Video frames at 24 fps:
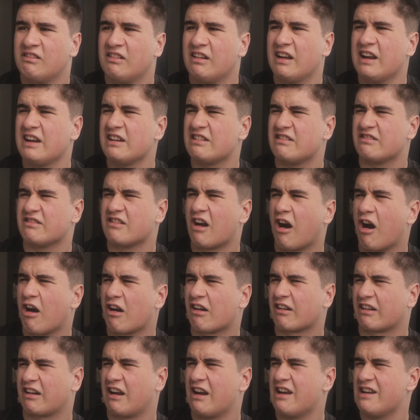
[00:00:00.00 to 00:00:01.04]
These
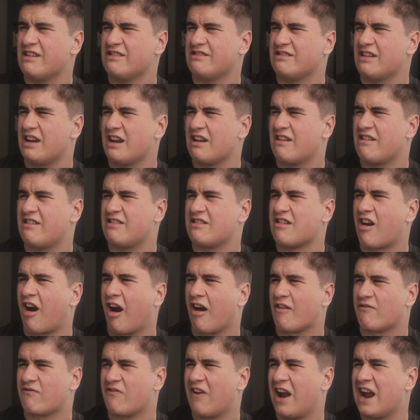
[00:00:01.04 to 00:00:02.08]
darn kids need to
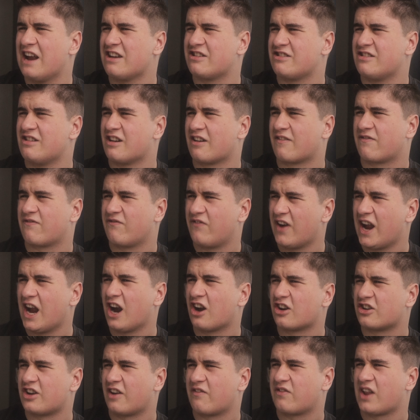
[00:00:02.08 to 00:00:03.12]
start facing their
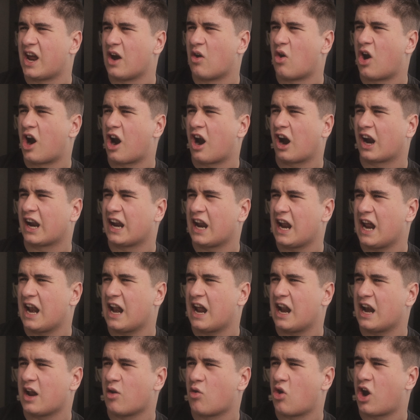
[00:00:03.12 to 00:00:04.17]
fears if they want to get
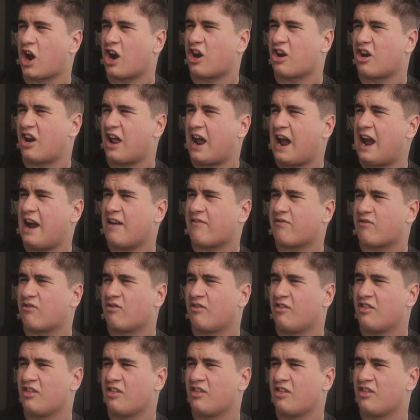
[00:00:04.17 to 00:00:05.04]
anywhere in life.